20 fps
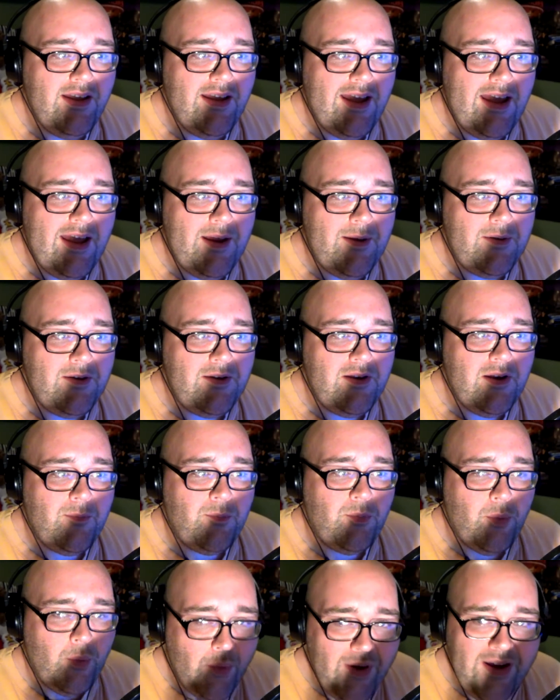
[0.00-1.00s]
And
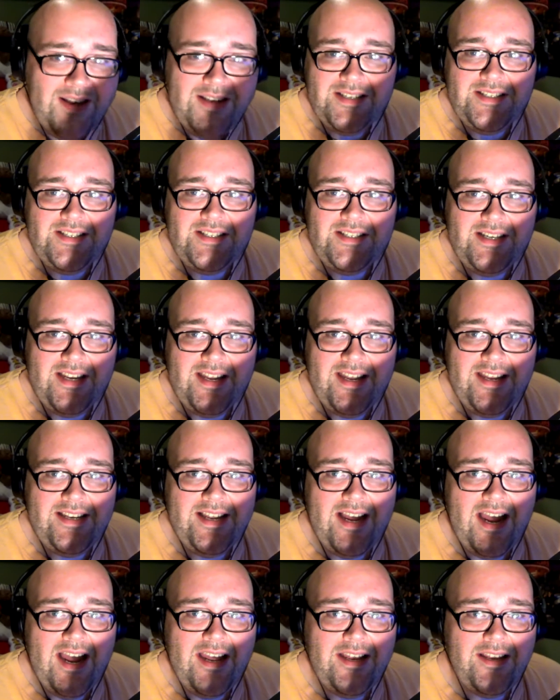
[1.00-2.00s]
Prince, he
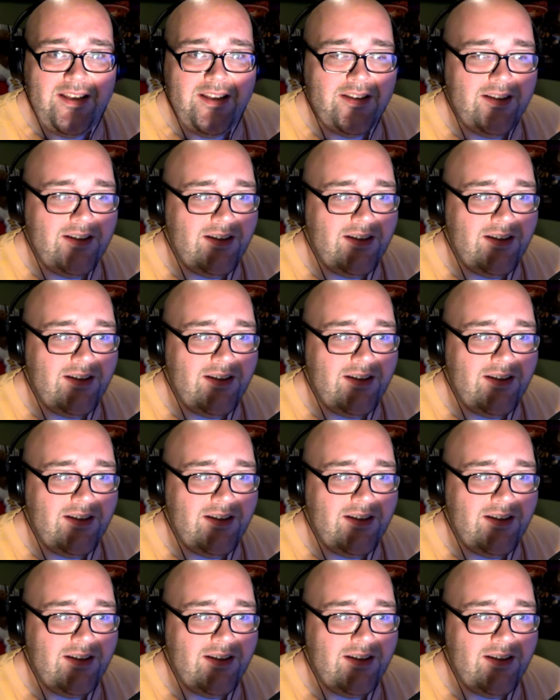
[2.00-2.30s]
died